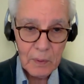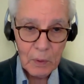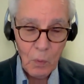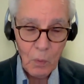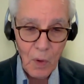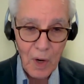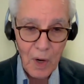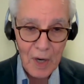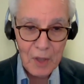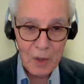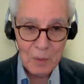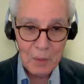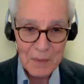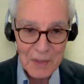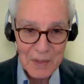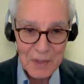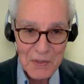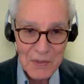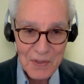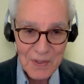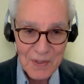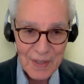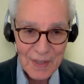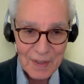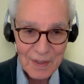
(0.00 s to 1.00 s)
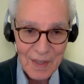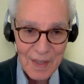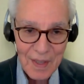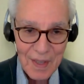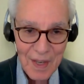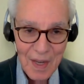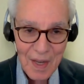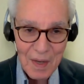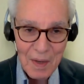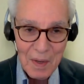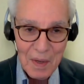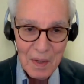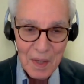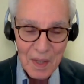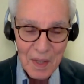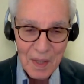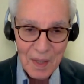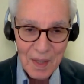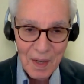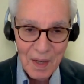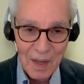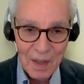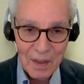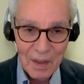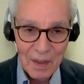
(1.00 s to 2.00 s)
requirements that uh,
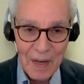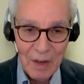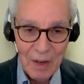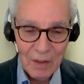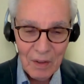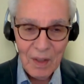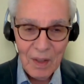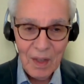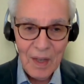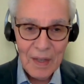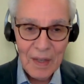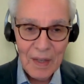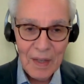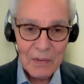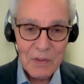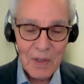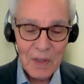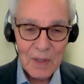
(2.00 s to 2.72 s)
our airlines,